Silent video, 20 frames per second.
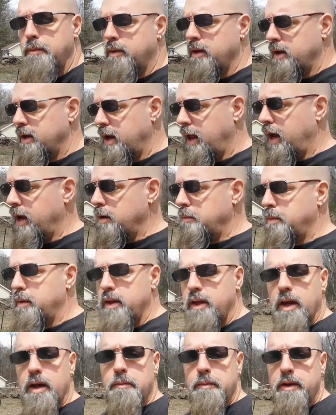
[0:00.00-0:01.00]
to nine
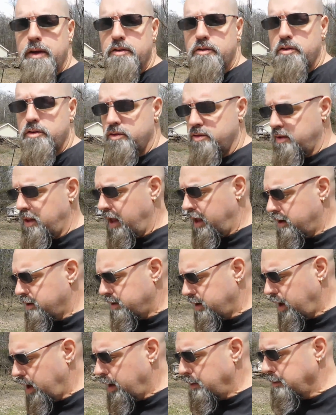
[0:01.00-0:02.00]
p m Eastern Standard
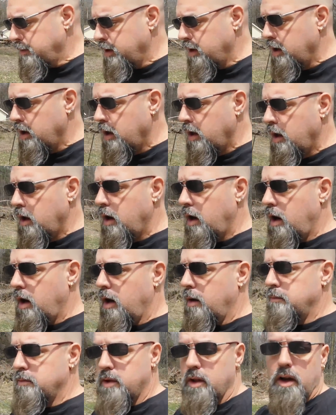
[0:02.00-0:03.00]
Time
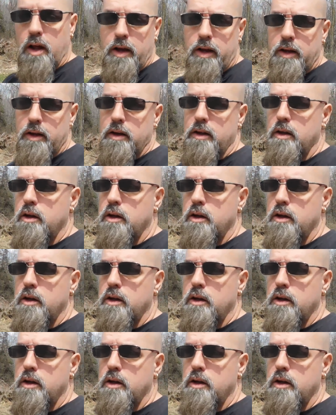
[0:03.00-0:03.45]
um, tonight.